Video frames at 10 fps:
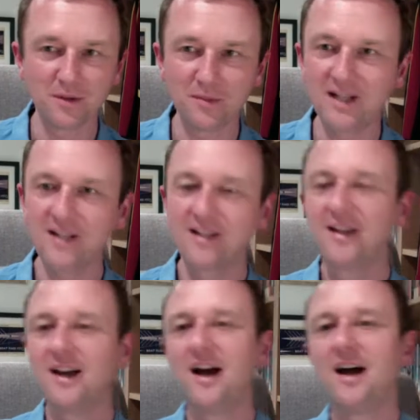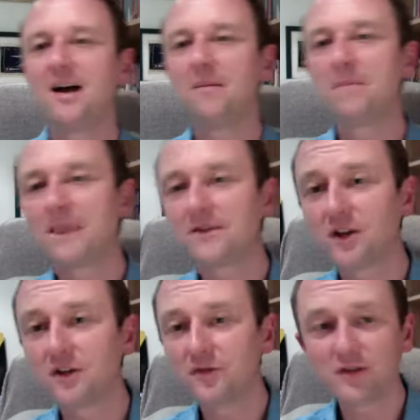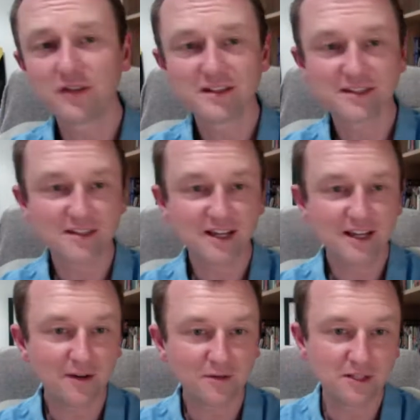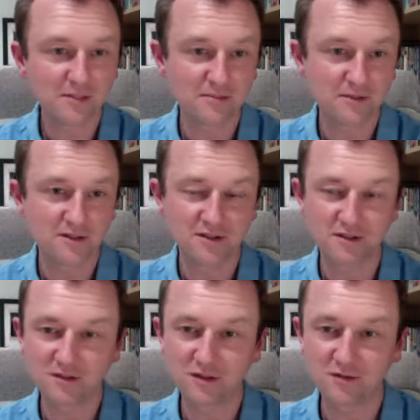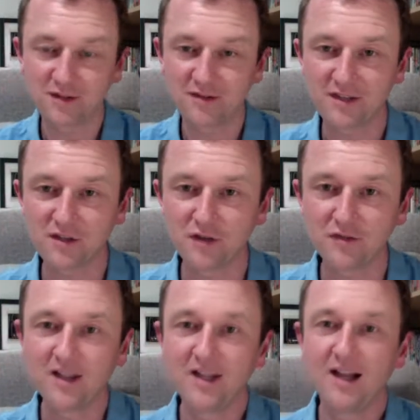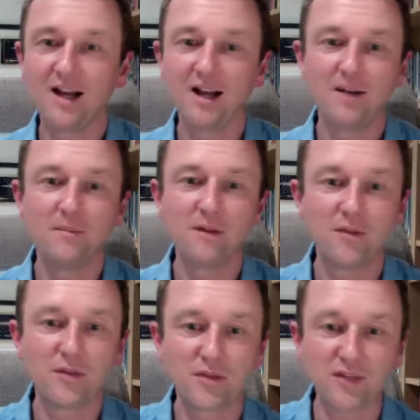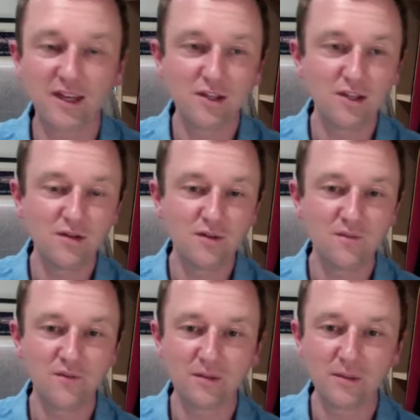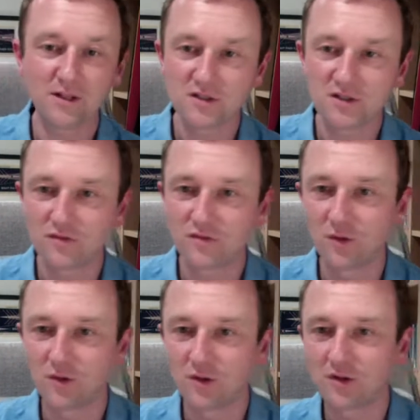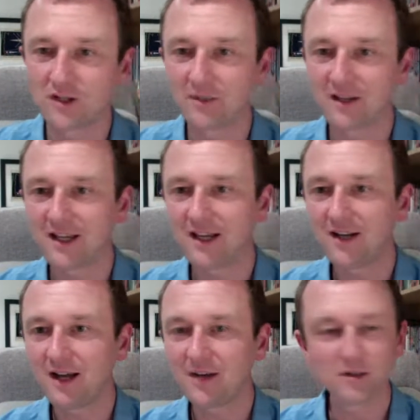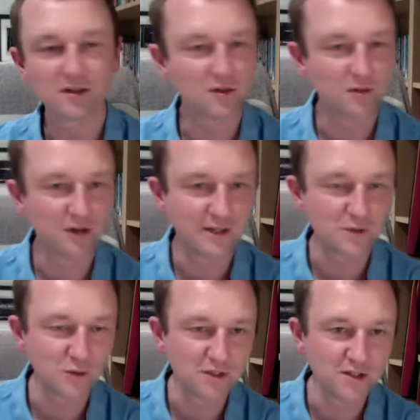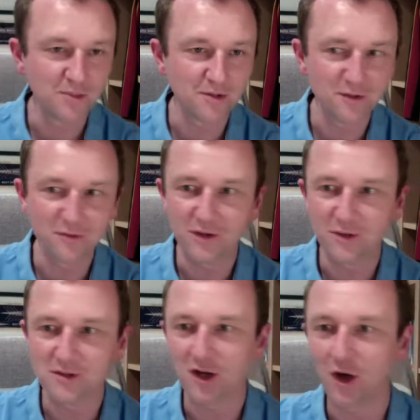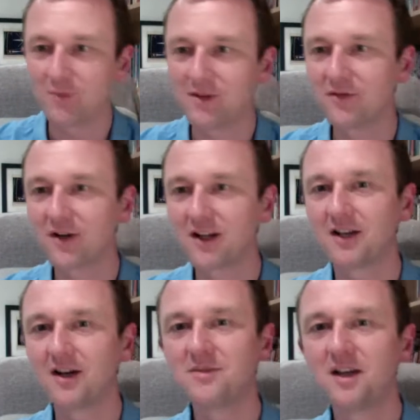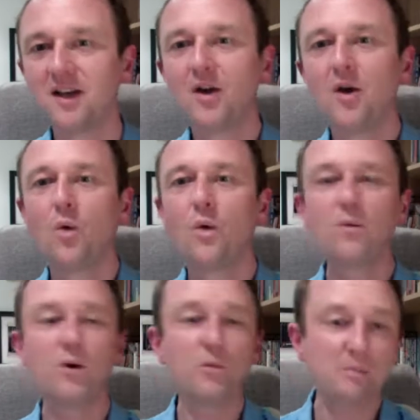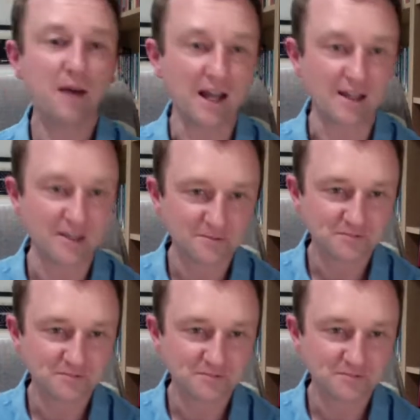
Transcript: minute. So a few things to say, obviously, just to round things off. Thank you very much for coming again, and we do, as always, hope that you felt at home in the Viking Arms. We will be back